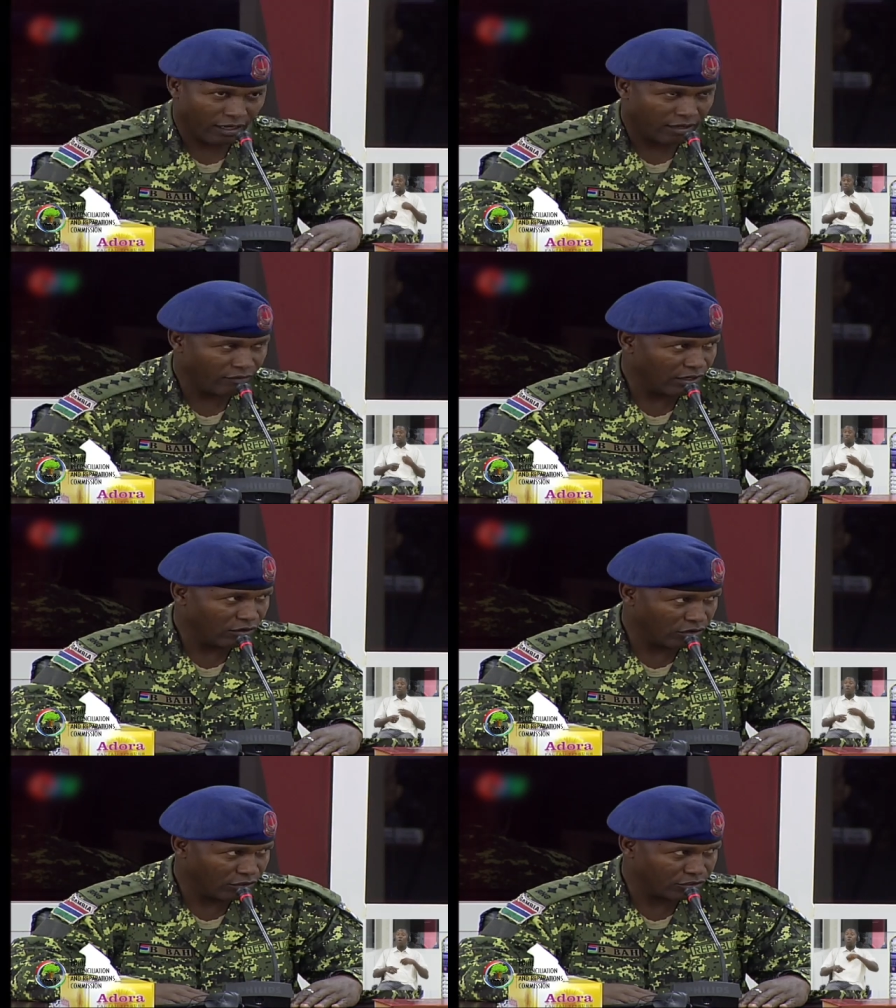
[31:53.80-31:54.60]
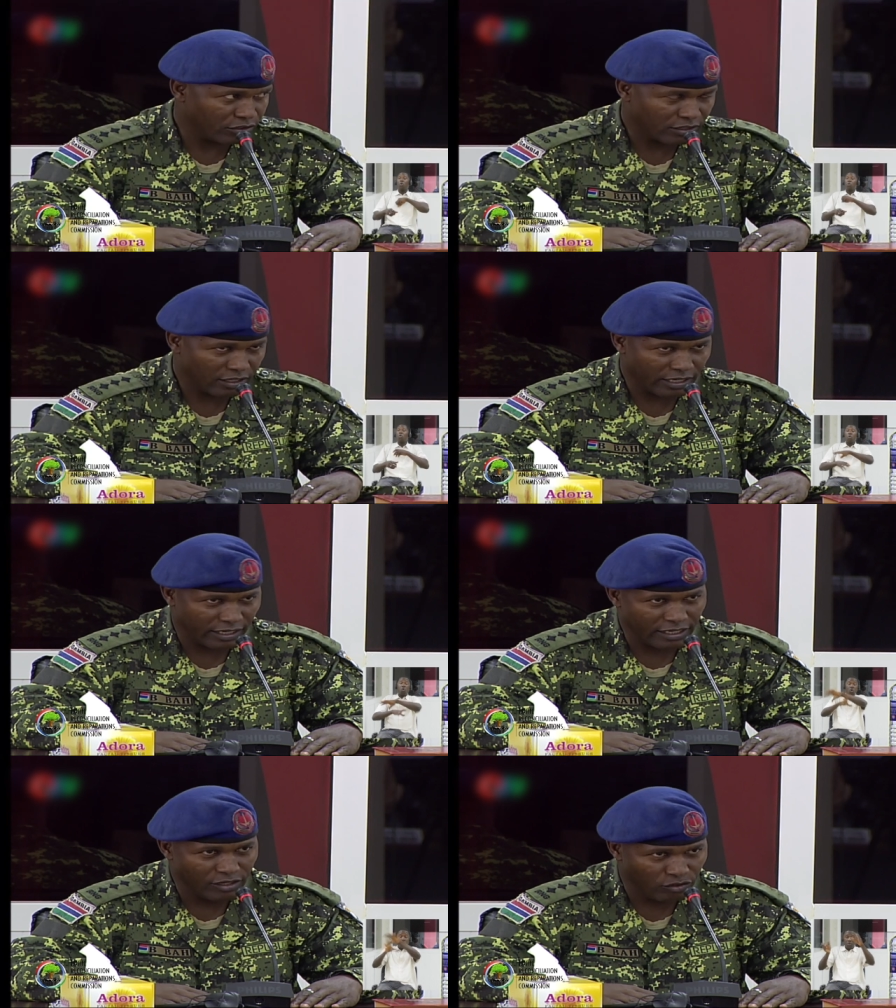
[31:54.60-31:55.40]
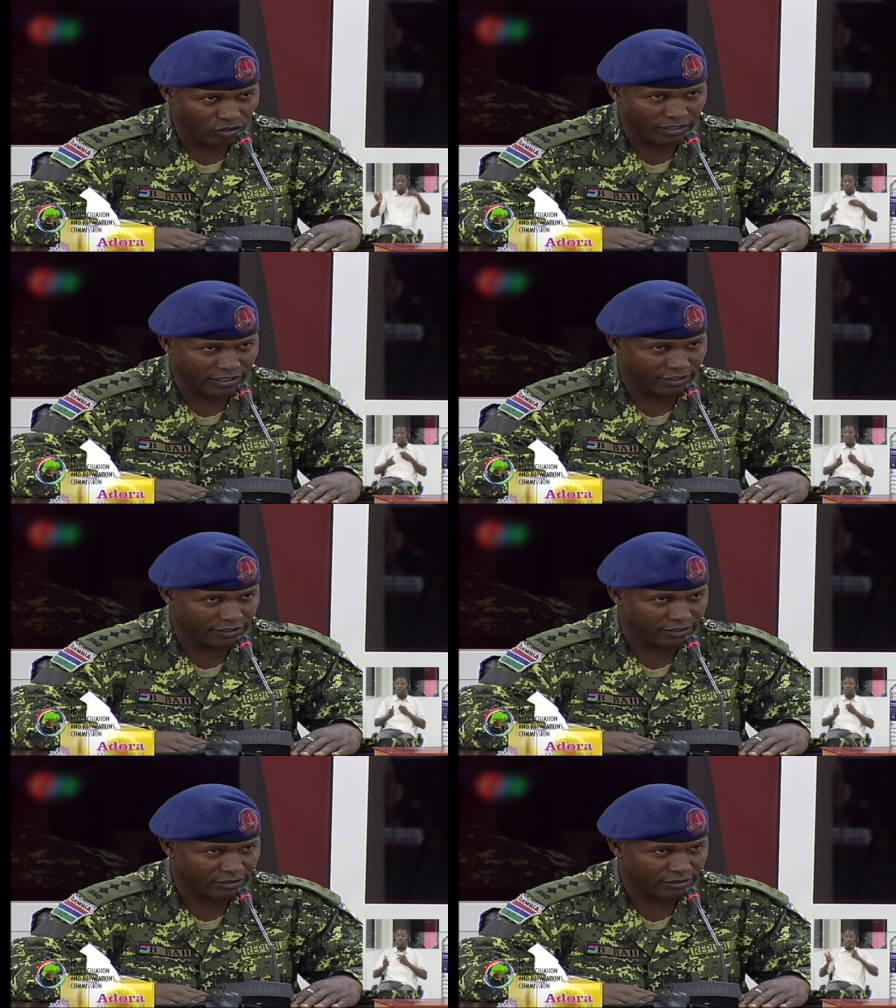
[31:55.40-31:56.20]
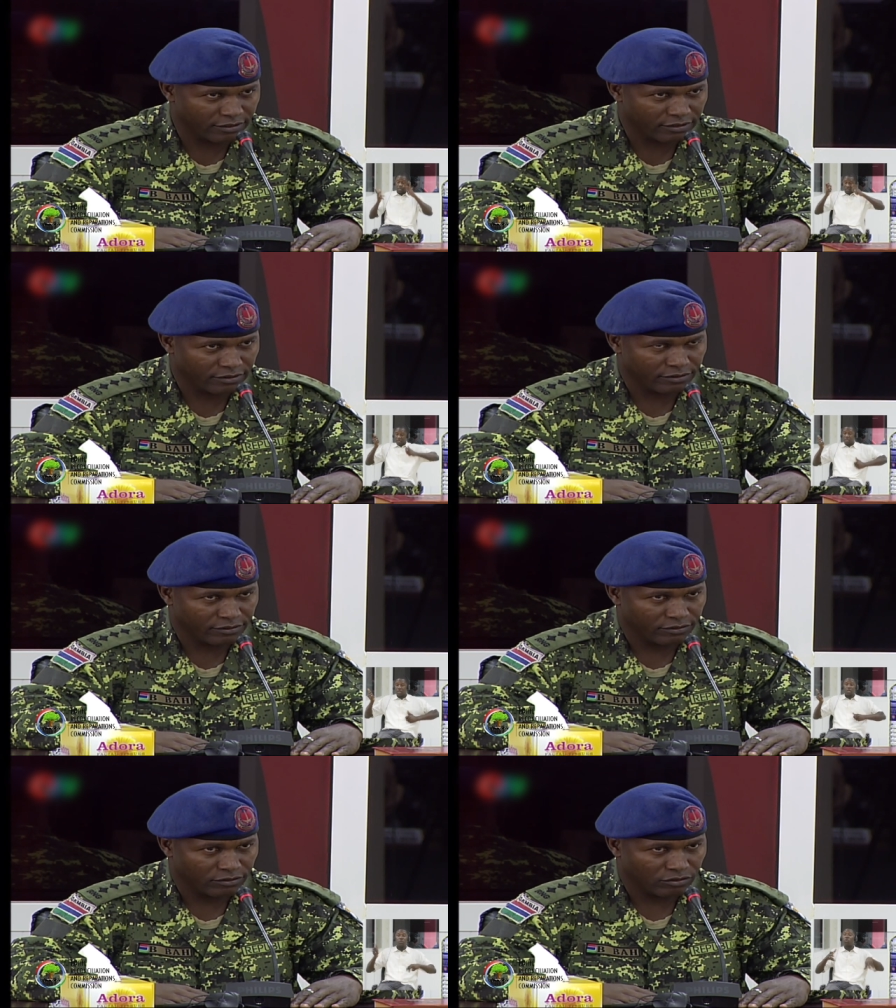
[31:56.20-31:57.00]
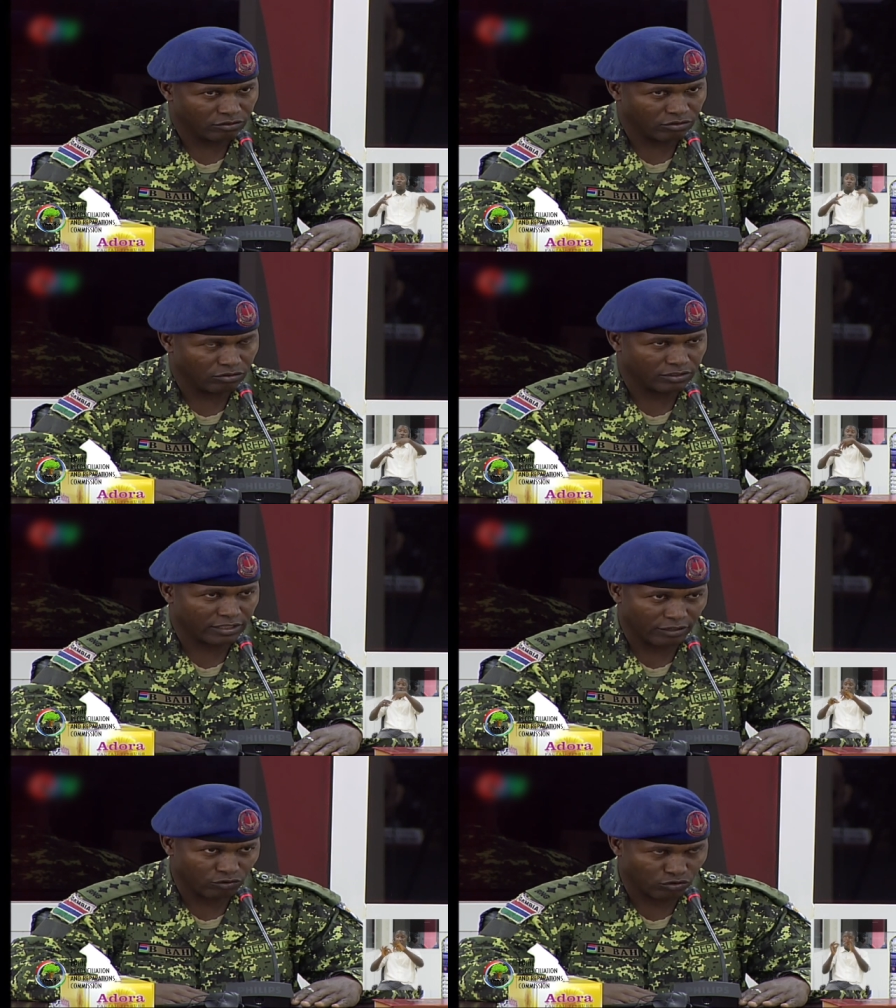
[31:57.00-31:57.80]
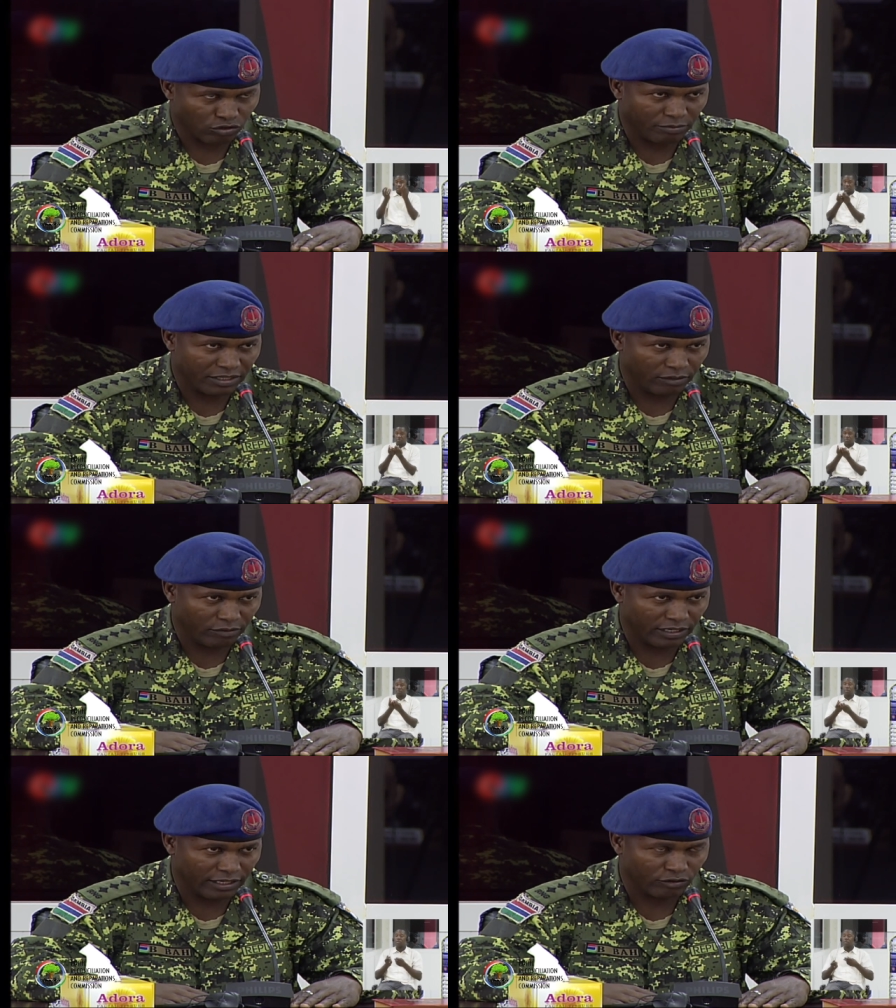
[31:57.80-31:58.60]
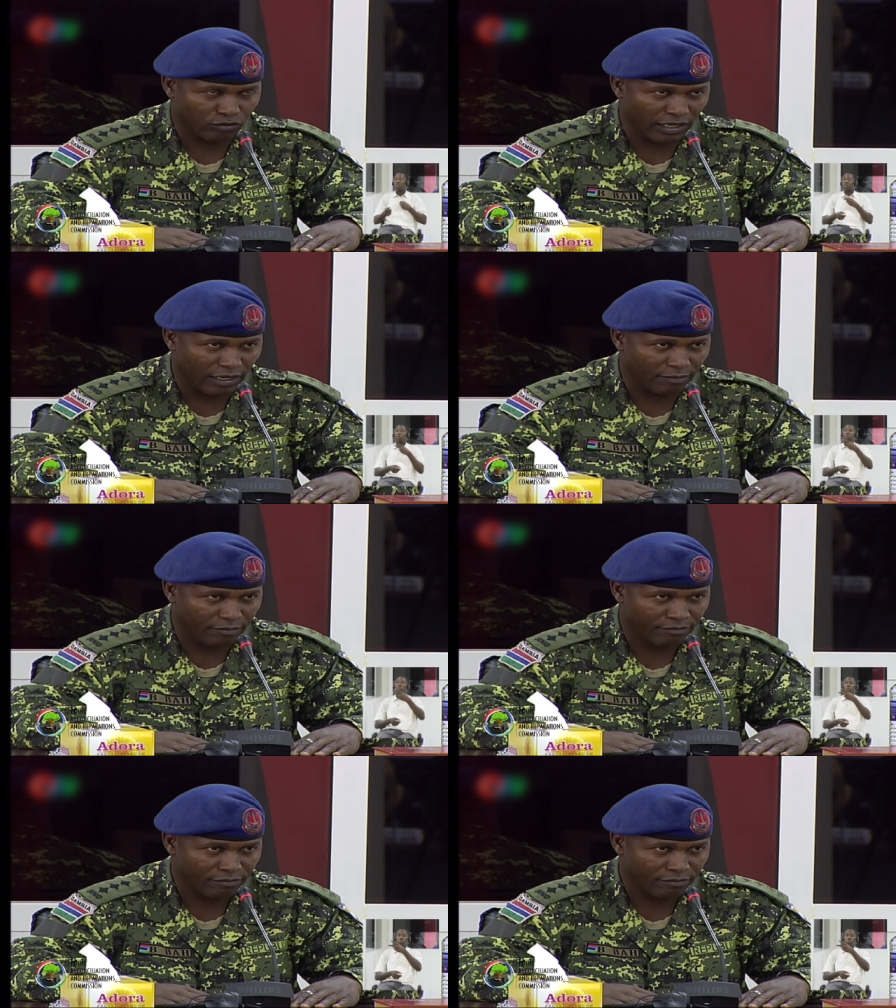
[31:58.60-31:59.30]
I will urge their indulgence to try to show me the way and to help